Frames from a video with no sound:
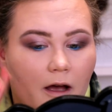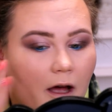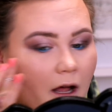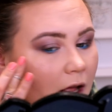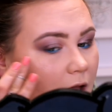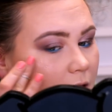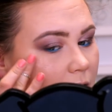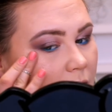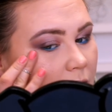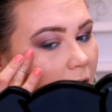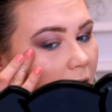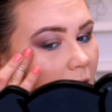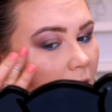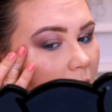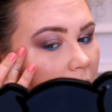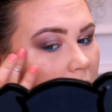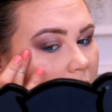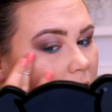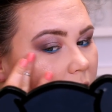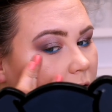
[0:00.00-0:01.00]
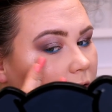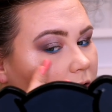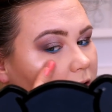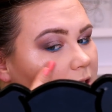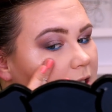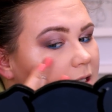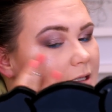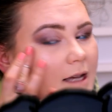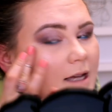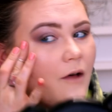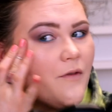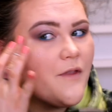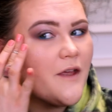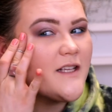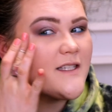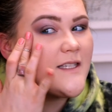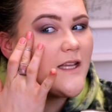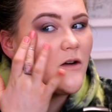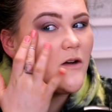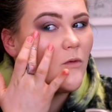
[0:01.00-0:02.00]
And I thought, you know, seeing how
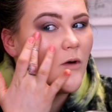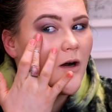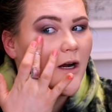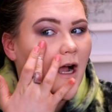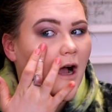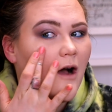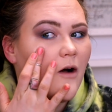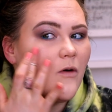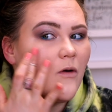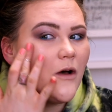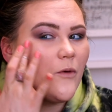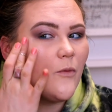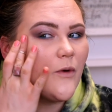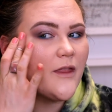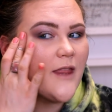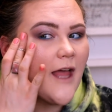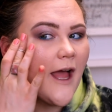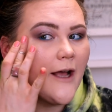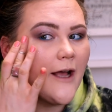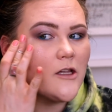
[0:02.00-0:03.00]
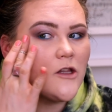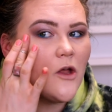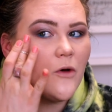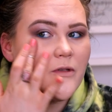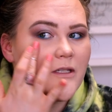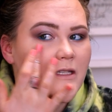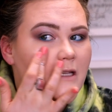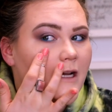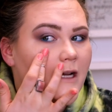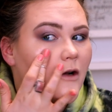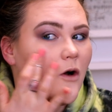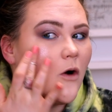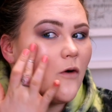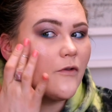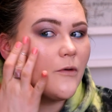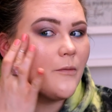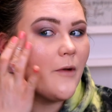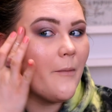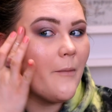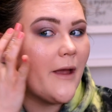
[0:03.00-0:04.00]
things didn't work out with that glow stick
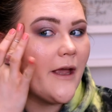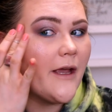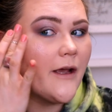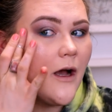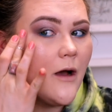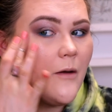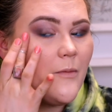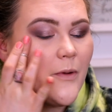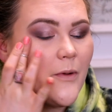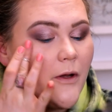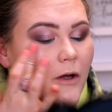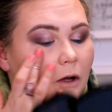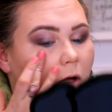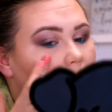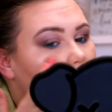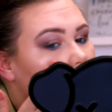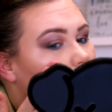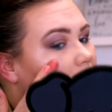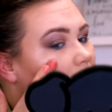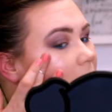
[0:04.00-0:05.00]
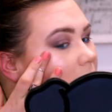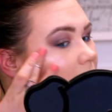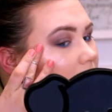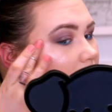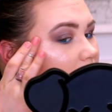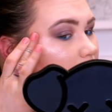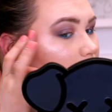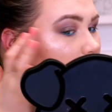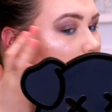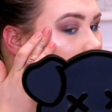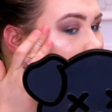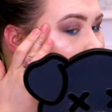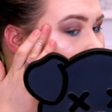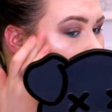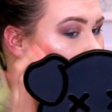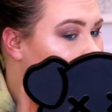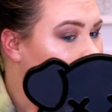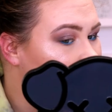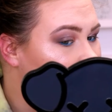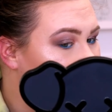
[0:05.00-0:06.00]
over my makeup, we could at least play
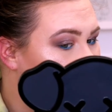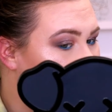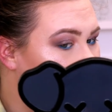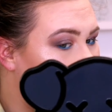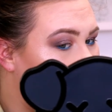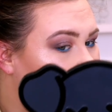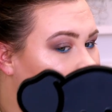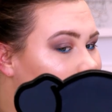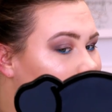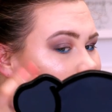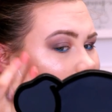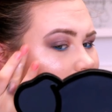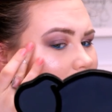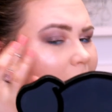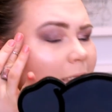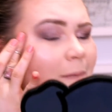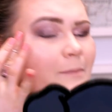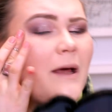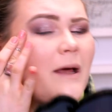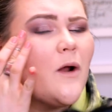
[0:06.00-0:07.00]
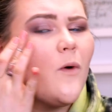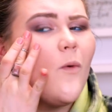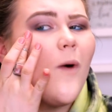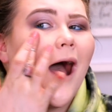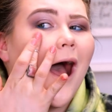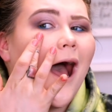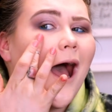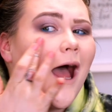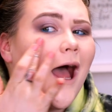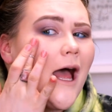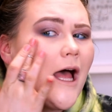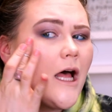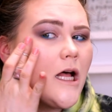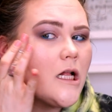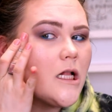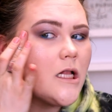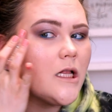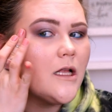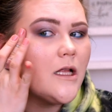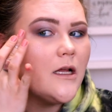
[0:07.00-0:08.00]
around with this little guy because it's been a
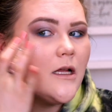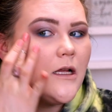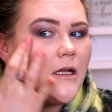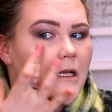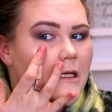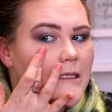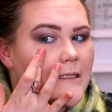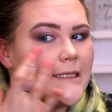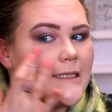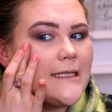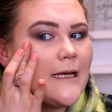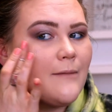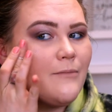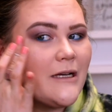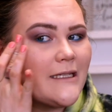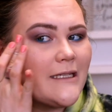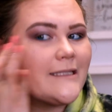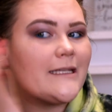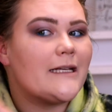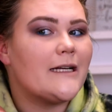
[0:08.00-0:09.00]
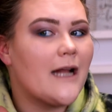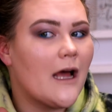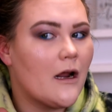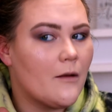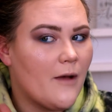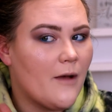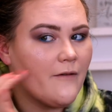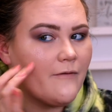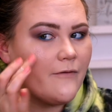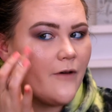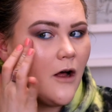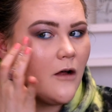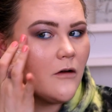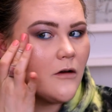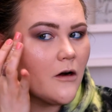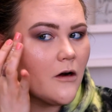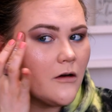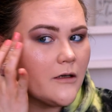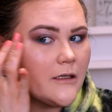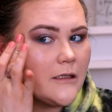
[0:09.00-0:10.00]
while since I busted it out of my
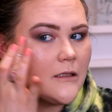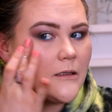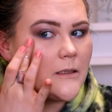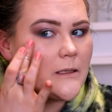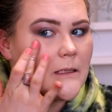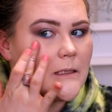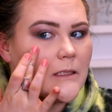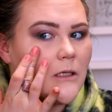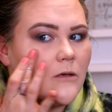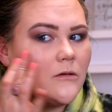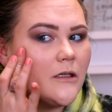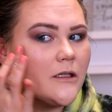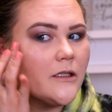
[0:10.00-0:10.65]
vault, girl, and it looks so